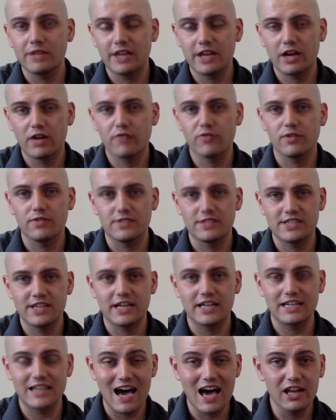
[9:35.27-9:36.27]
to really be careful of
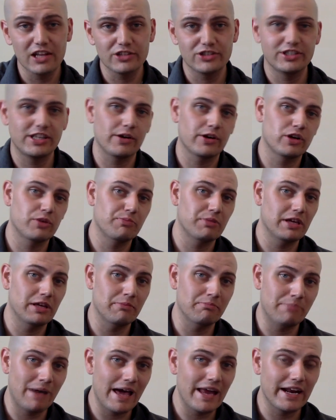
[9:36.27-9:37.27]
the technology that
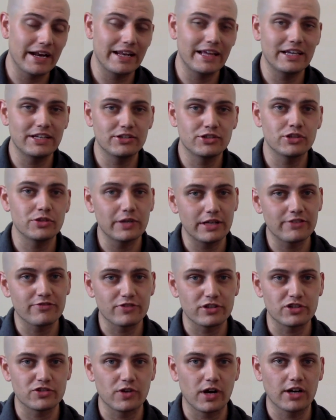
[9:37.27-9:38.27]
could be embedded into
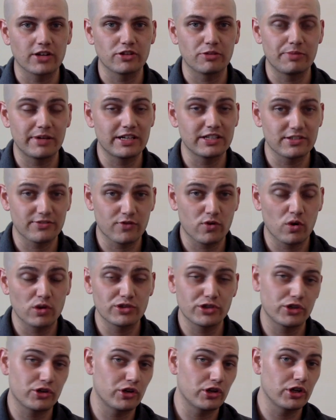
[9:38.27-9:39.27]
infrastructure, because
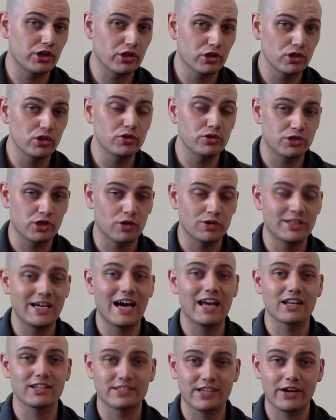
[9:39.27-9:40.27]
of course it could include
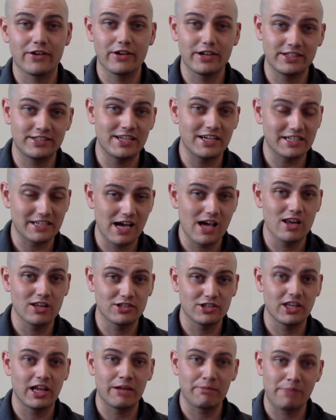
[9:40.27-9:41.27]
totalitarian
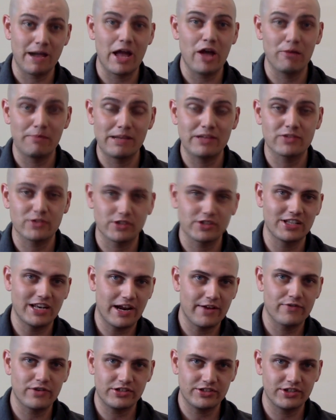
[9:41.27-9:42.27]
technology like
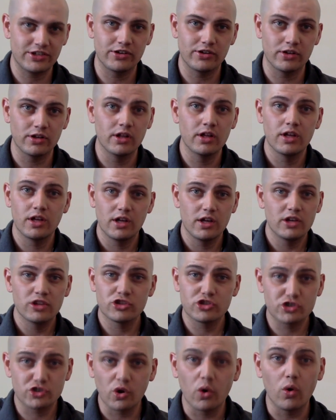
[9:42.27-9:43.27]
biometrics at every single
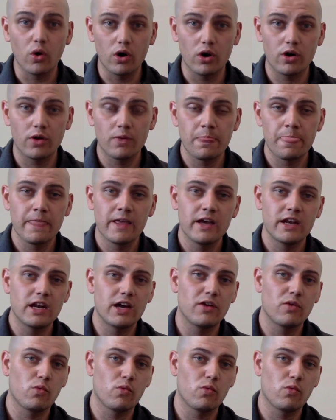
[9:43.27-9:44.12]
store.